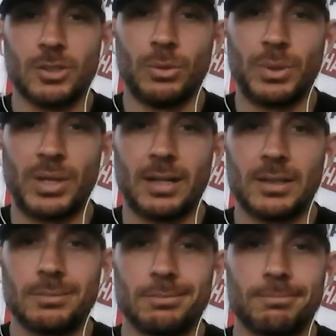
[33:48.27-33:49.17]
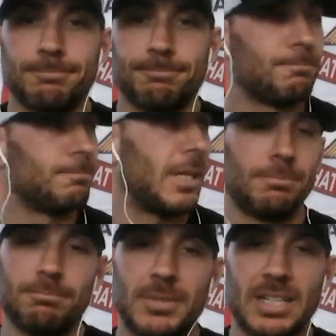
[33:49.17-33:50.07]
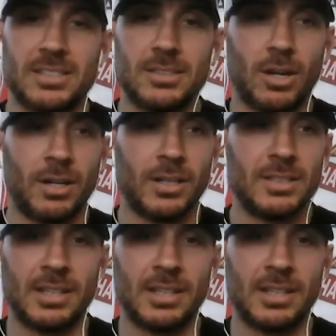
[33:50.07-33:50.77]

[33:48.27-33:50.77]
So we guess he's gone.